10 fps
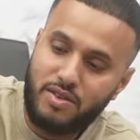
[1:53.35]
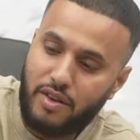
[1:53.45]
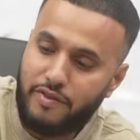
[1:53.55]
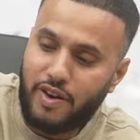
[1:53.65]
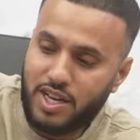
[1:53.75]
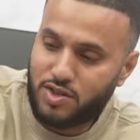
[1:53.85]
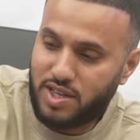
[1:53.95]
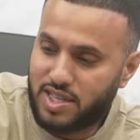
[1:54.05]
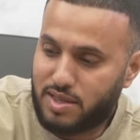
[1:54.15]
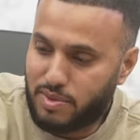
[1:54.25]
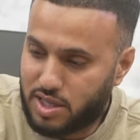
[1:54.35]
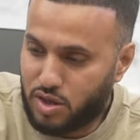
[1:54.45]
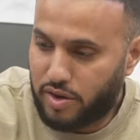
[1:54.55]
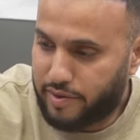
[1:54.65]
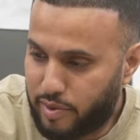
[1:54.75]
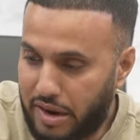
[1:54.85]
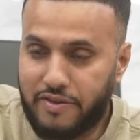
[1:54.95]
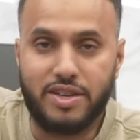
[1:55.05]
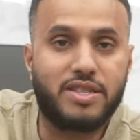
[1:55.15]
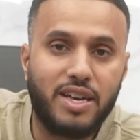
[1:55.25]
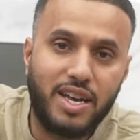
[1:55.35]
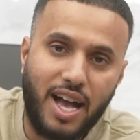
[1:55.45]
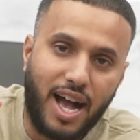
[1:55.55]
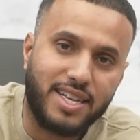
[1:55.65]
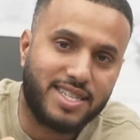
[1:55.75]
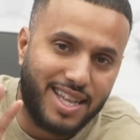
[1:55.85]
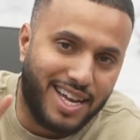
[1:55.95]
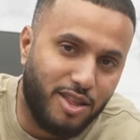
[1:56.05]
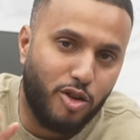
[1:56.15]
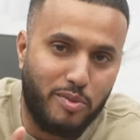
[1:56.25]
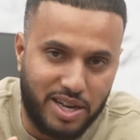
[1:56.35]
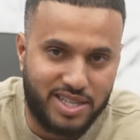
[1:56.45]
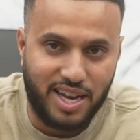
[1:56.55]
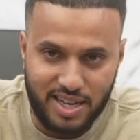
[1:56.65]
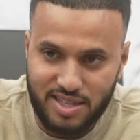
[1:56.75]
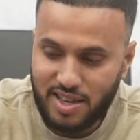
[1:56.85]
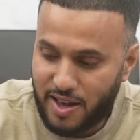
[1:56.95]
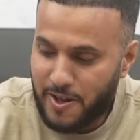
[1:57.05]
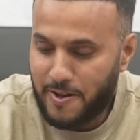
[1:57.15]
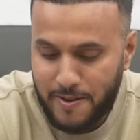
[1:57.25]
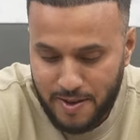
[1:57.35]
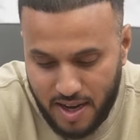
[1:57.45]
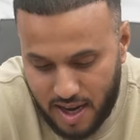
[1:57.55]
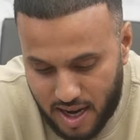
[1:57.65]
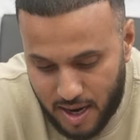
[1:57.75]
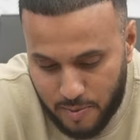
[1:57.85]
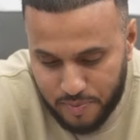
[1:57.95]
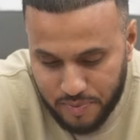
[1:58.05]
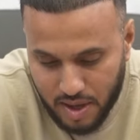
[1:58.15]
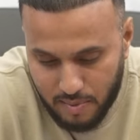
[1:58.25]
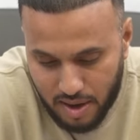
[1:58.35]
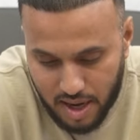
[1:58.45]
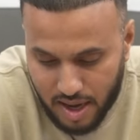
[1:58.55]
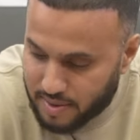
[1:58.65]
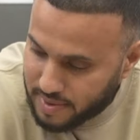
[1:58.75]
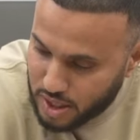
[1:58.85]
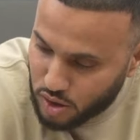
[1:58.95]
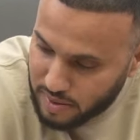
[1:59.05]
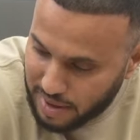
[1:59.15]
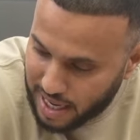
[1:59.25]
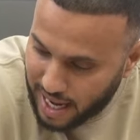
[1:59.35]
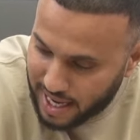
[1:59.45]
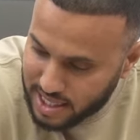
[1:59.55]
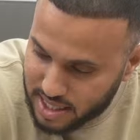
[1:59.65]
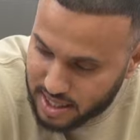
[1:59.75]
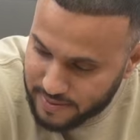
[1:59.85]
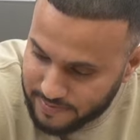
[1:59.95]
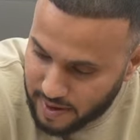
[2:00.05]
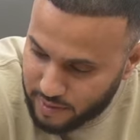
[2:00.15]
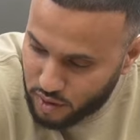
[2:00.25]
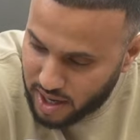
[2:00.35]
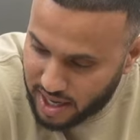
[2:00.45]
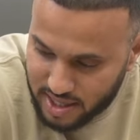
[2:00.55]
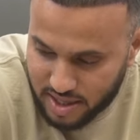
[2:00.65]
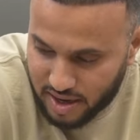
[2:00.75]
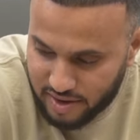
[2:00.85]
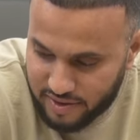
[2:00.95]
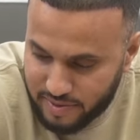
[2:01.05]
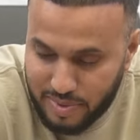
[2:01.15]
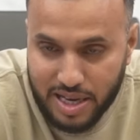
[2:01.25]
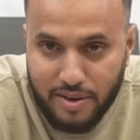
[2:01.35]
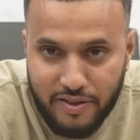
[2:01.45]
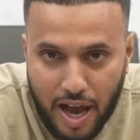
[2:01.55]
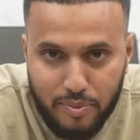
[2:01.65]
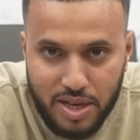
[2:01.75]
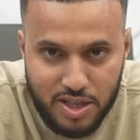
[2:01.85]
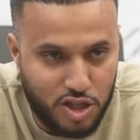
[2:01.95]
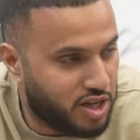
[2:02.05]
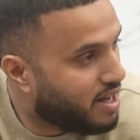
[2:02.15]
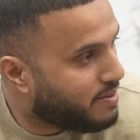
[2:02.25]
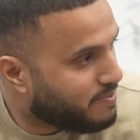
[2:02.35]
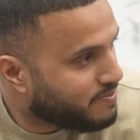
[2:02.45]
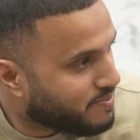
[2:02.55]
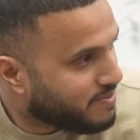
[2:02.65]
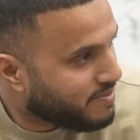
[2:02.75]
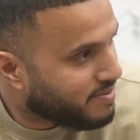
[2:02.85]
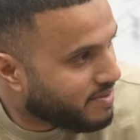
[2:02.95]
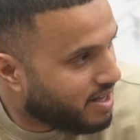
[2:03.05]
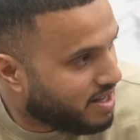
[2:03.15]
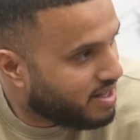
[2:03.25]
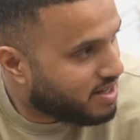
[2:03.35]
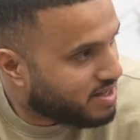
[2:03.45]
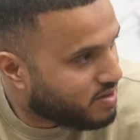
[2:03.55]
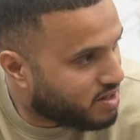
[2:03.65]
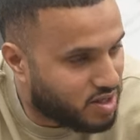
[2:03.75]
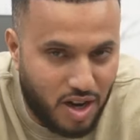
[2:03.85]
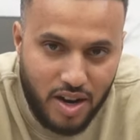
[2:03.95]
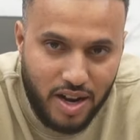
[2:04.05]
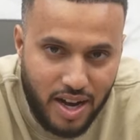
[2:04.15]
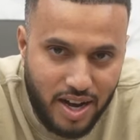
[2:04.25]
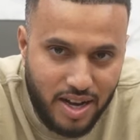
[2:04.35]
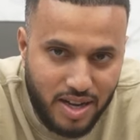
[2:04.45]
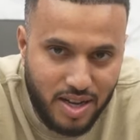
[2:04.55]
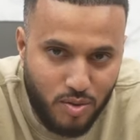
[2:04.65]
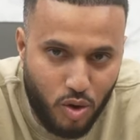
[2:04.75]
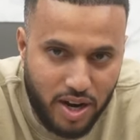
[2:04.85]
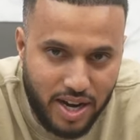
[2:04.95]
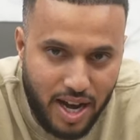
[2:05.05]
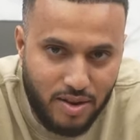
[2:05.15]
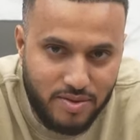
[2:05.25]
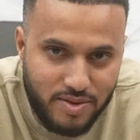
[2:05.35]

the fuck drinks this much soda for breakfast? I just like a little bit of taste. Um, but I'm uh, enjoying my last few days of being a fat piece of shit. Just gonna start uh, working out